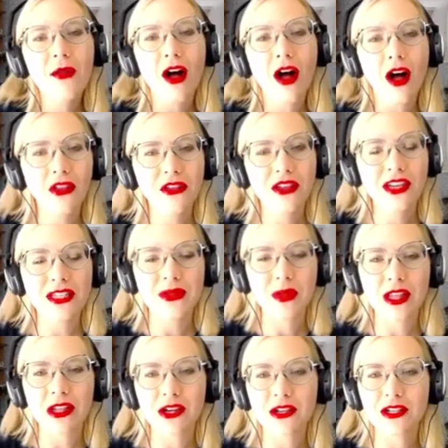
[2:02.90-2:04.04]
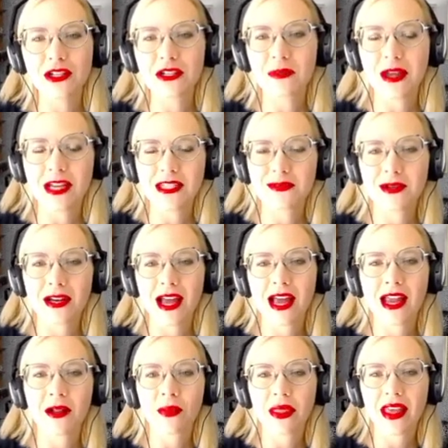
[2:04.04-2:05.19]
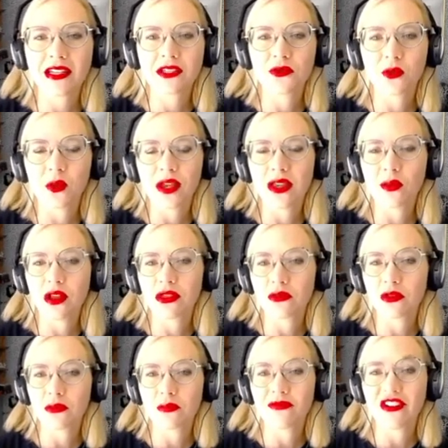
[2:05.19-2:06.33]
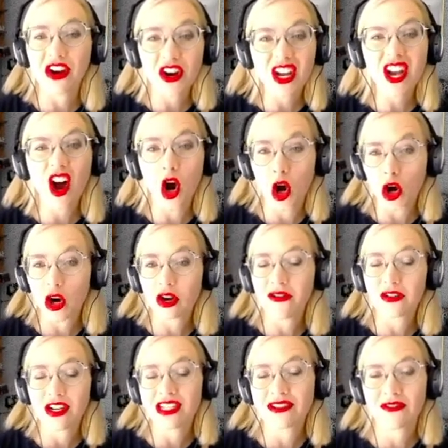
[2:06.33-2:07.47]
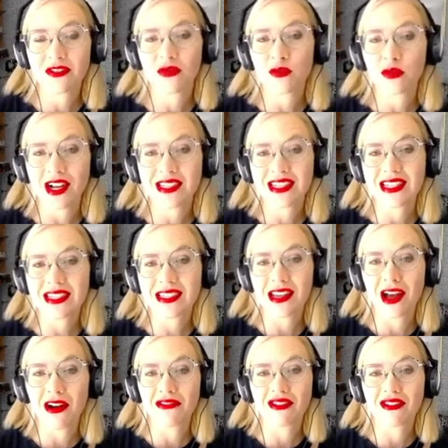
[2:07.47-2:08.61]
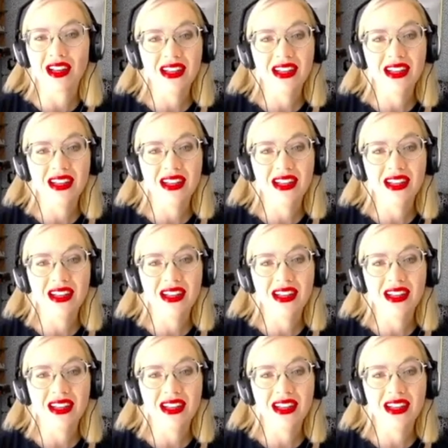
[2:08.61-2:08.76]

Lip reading: all the things we learned, my husband and I, as we went through the very hard, very difficult process of